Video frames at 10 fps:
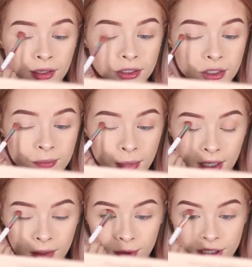just
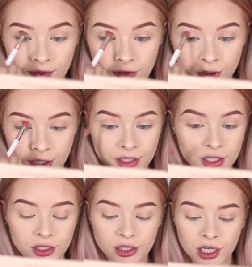pick whichever
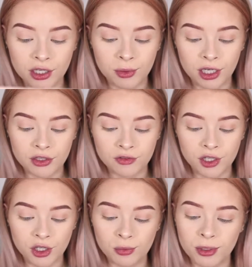transition shade works for
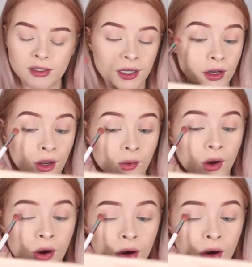you, because I know